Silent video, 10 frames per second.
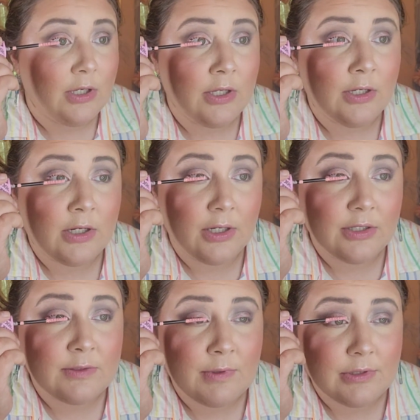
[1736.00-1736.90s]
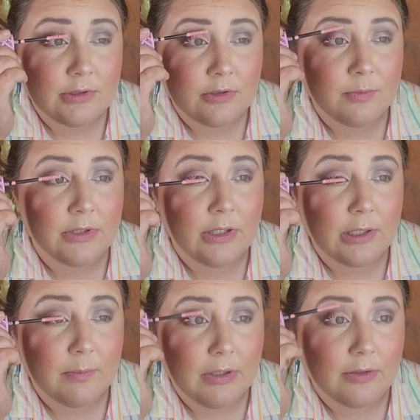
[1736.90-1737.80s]
It kind of smells a little bit like
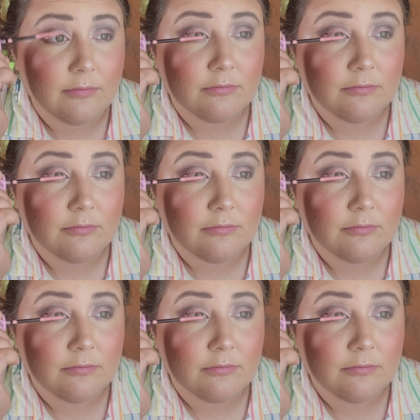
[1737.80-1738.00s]
paint.